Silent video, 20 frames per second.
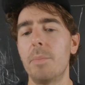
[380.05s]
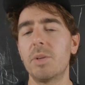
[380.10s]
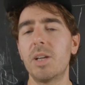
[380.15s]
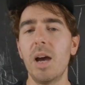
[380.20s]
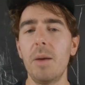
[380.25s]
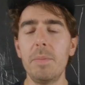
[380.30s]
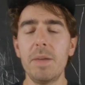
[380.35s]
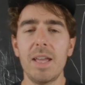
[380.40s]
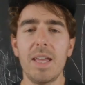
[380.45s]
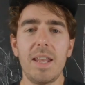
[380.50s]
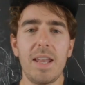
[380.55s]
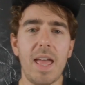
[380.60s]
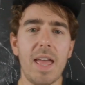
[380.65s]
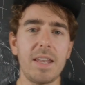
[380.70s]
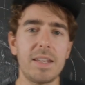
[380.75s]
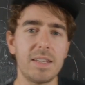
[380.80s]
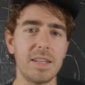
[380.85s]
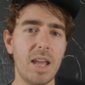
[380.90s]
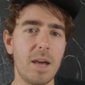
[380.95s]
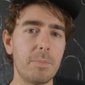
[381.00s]
Coming in
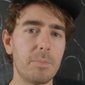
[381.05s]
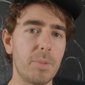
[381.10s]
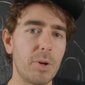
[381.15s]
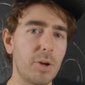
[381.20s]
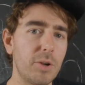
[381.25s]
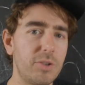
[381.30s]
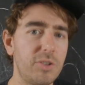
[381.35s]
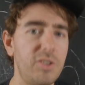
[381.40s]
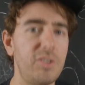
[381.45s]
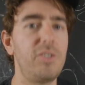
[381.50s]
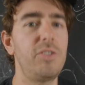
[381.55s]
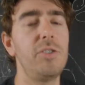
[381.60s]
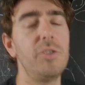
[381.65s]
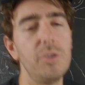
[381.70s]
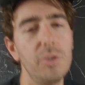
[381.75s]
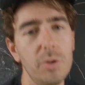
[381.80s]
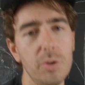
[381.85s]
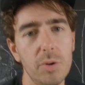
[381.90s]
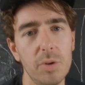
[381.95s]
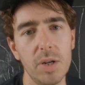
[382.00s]
at number
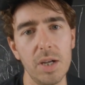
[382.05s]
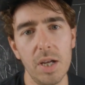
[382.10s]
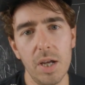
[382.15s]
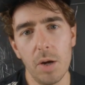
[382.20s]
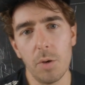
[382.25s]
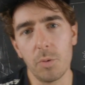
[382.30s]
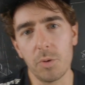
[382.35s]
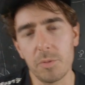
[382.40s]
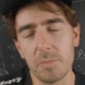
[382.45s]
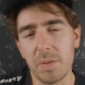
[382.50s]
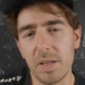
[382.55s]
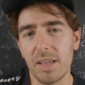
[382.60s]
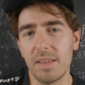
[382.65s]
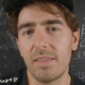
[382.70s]
2 would be